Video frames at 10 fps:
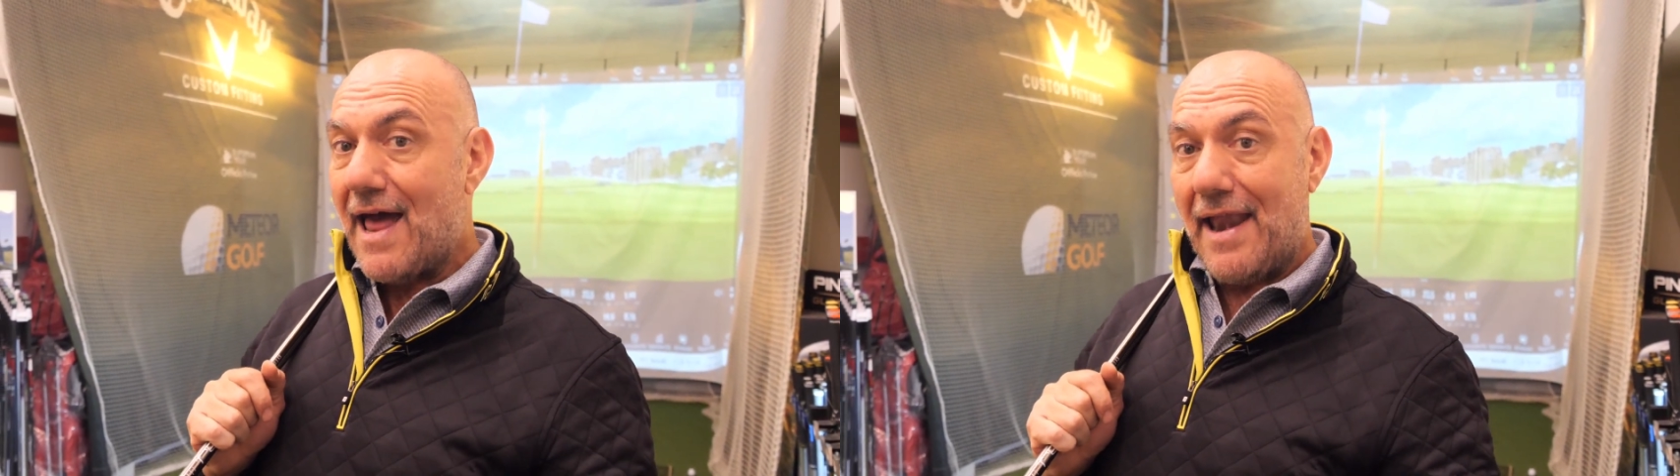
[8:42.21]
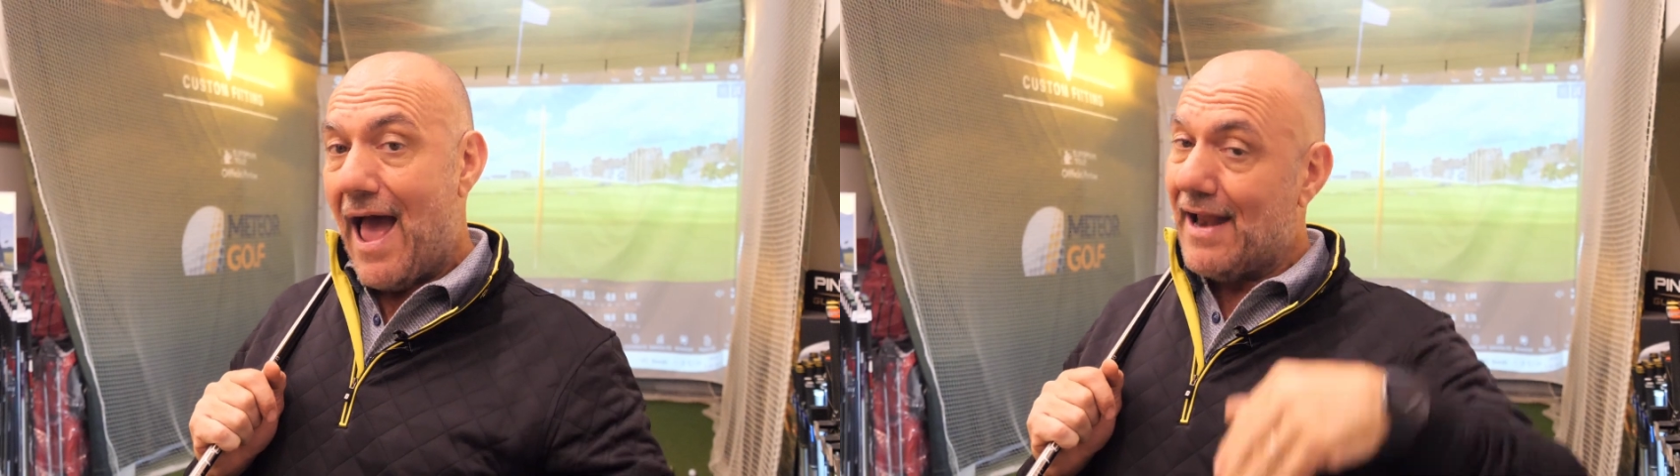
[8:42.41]

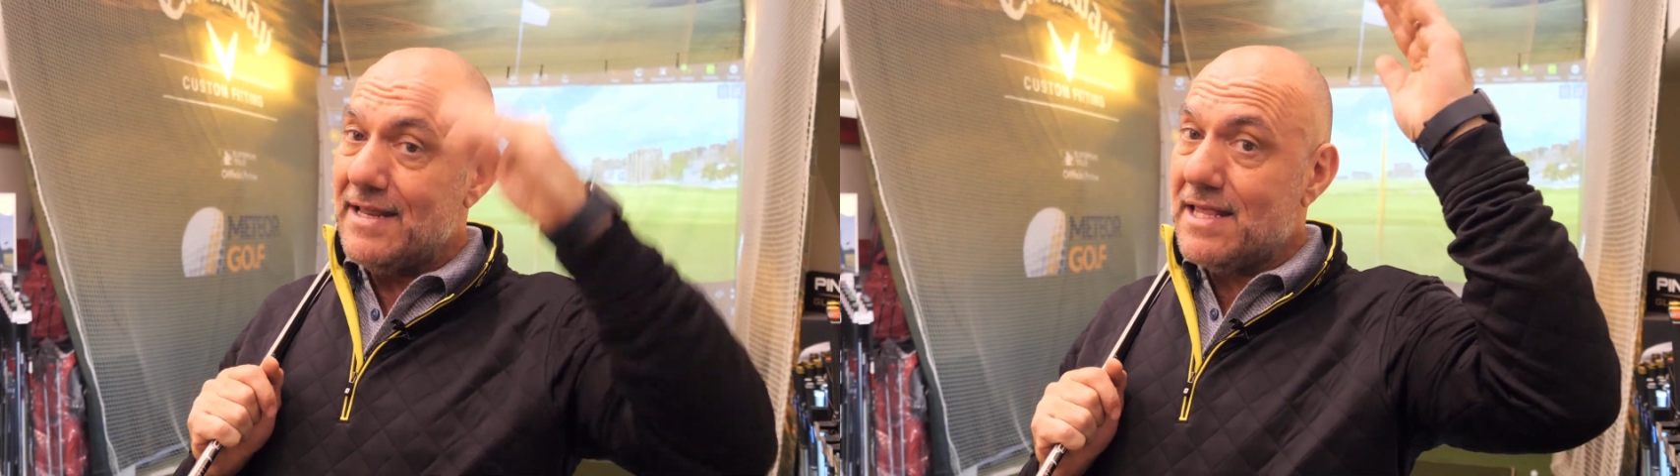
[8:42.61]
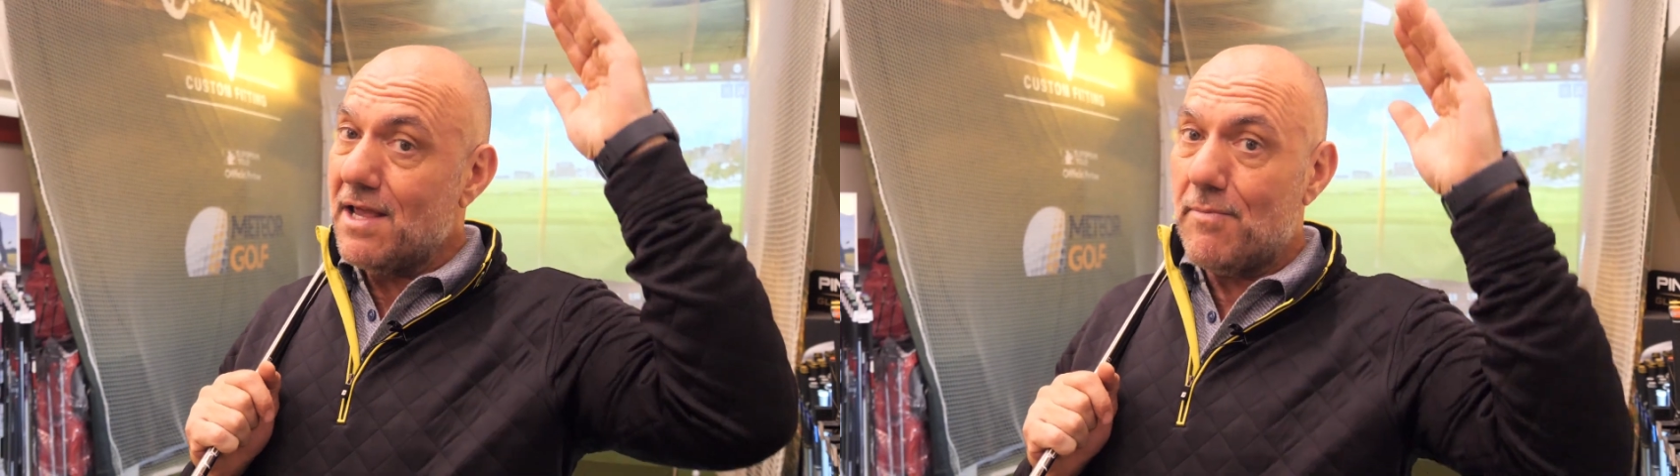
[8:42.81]
and
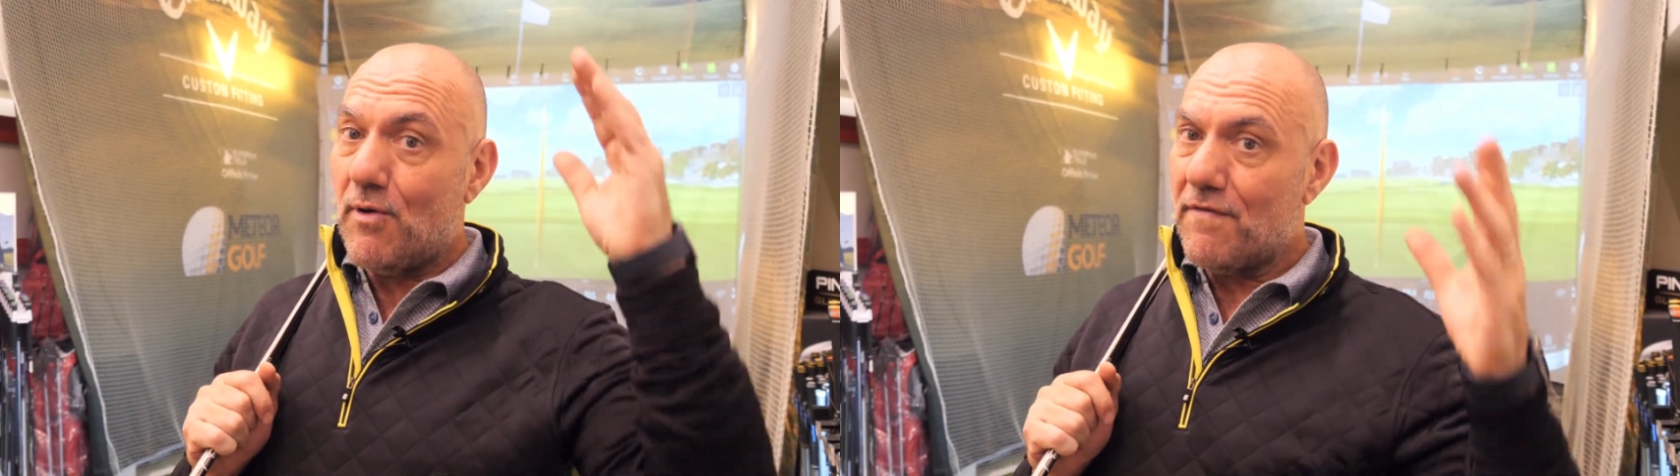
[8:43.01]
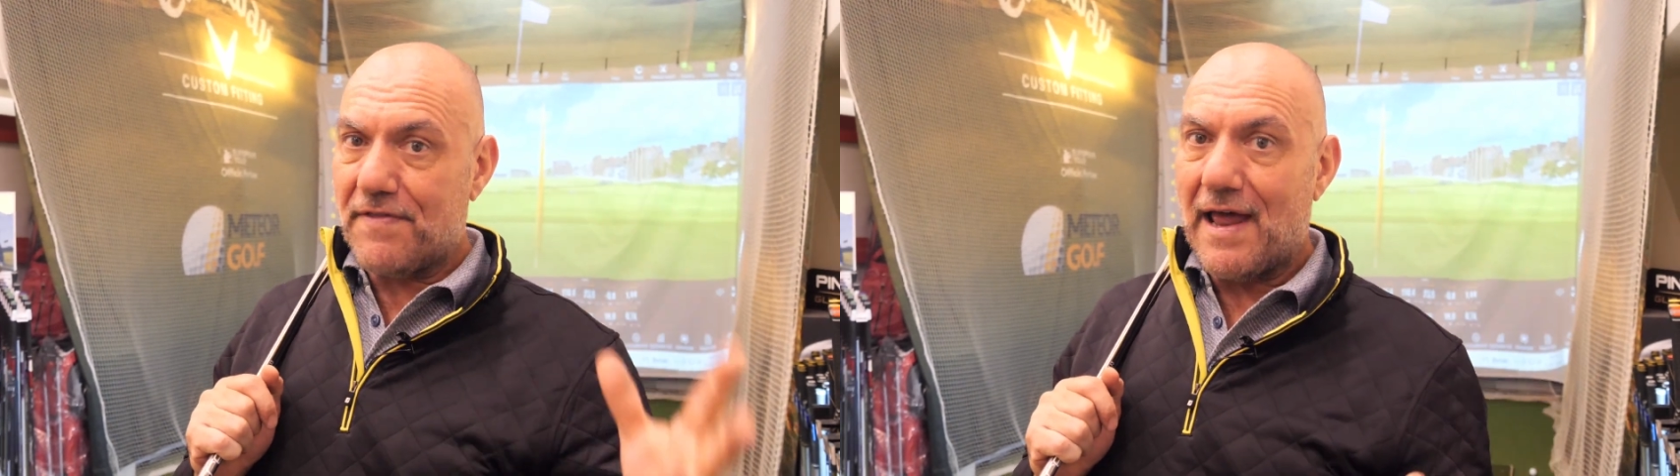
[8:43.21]
anything
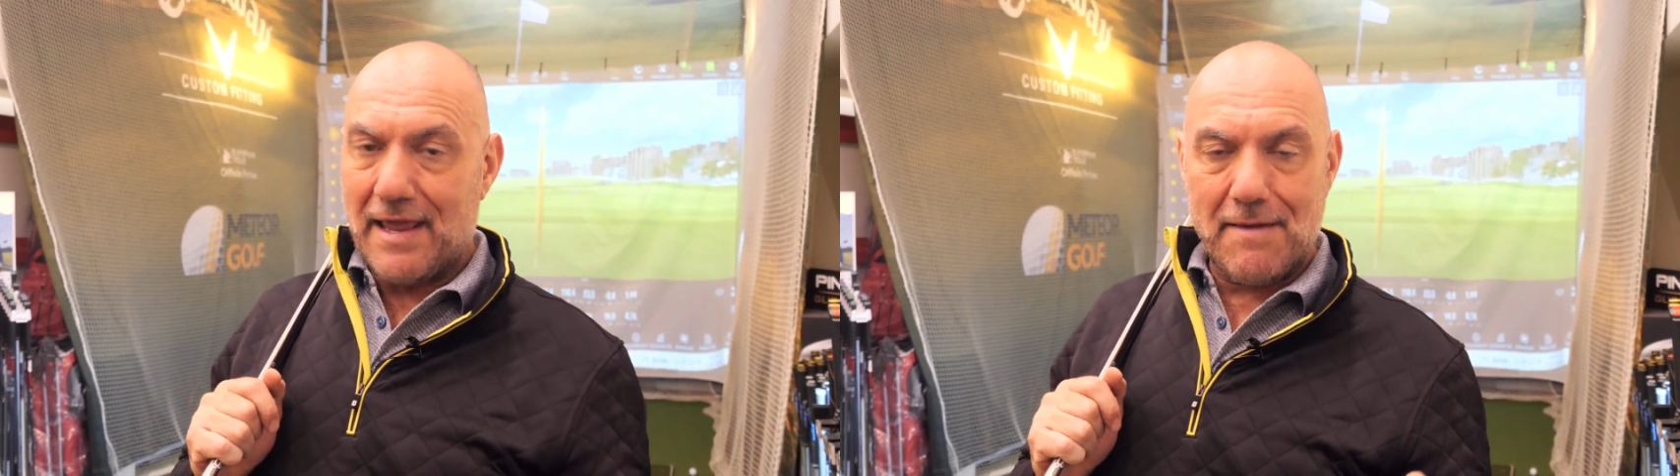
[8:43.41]
above that,